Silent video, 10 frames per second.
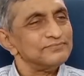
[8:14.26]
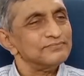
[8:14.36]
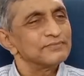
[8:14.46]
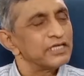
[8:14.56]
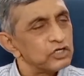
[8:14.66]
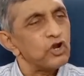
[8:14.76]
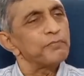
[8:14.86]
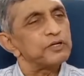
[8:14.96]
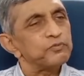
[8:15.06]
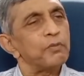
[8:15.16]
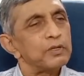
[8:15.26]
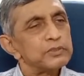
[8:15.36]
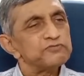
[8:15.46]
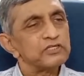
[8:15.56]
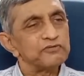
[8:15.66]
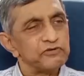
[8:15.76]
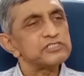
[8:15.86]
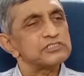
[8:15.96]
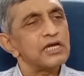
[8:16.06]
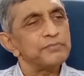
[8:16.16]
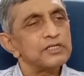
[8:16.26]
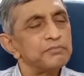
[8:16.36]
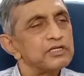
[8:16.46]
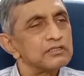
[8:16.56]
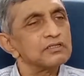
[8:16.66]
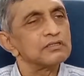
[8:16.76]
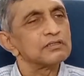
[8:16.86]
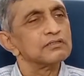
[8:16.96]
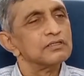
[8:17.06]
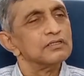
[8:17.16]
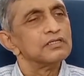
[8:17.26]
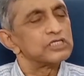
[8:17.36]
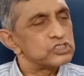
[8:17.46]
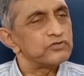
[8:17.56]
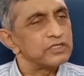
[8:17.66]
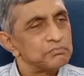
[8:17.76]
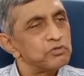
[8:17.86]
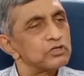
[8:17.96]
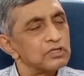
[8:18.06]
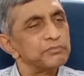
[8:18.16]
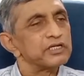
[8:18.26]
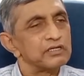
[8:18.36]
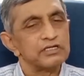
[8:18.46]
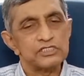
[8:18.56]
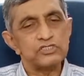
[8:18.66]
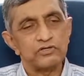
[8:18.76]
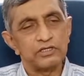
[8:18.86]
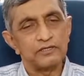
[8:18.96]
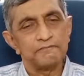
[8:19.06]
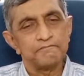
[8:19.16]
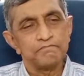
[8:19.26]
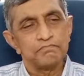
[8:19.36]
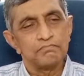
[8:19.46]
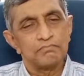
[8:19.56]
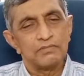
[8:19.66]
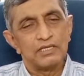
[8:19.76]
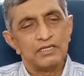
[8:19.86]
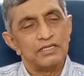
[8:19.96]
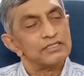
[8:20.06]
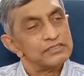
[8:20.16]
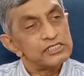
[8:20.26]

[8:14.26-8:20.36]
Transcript: The economic problem is, for the first time in American history, in modern American history, this